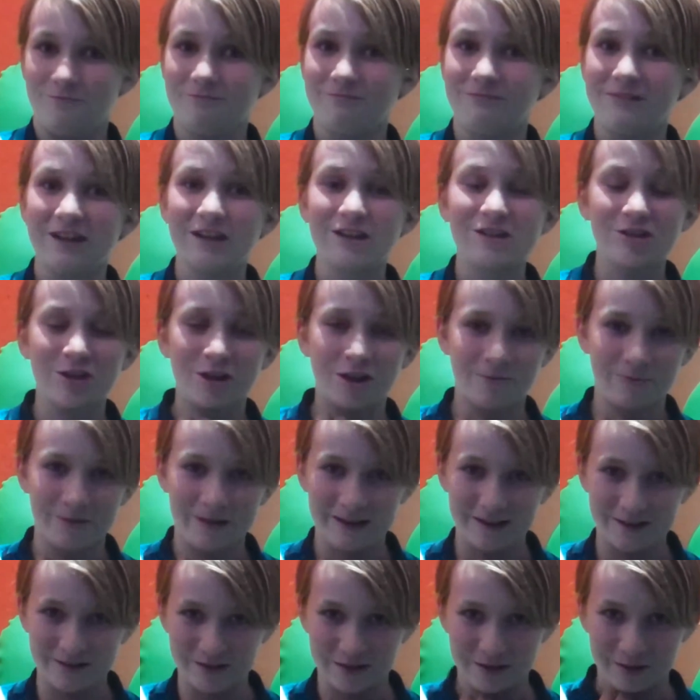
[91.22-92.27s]
next time we
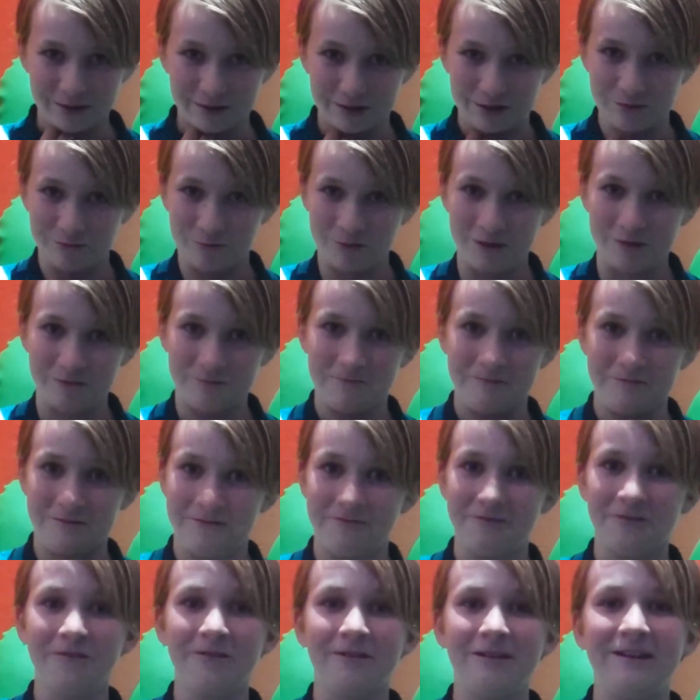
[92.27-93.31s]
have something to eat,
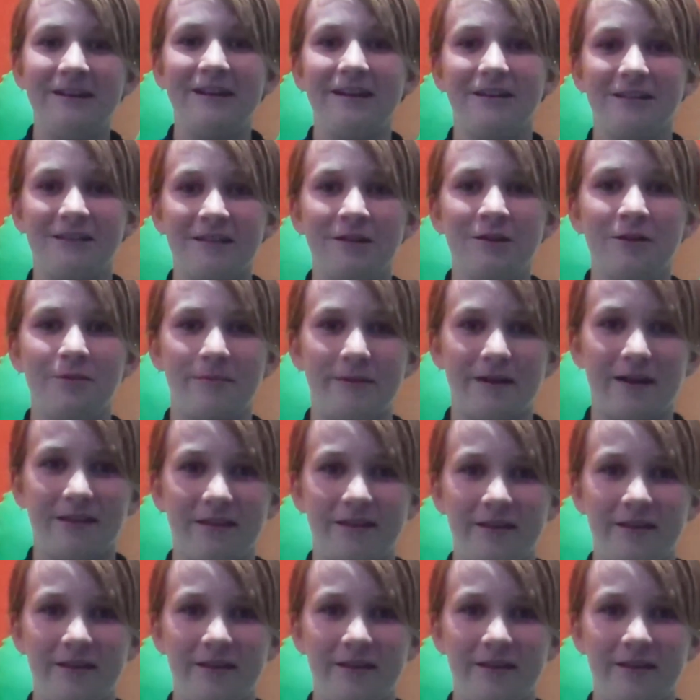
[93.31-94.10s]
we really need to think about